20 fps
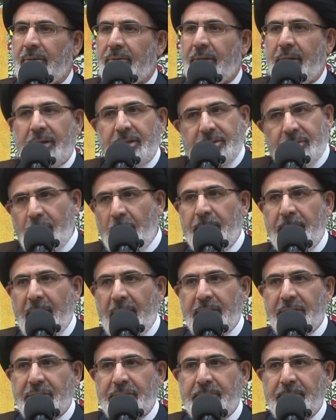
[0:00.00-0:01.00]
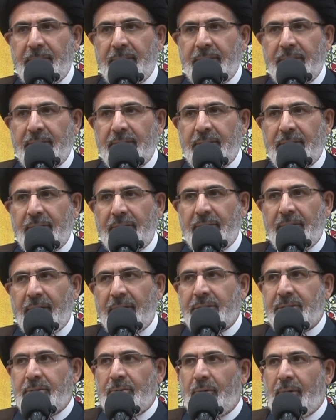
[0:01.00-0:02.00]
there is no punishment, there
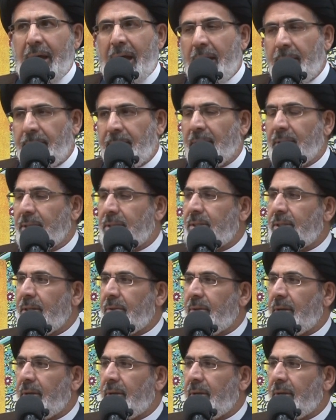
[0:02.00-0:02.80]
is no liability,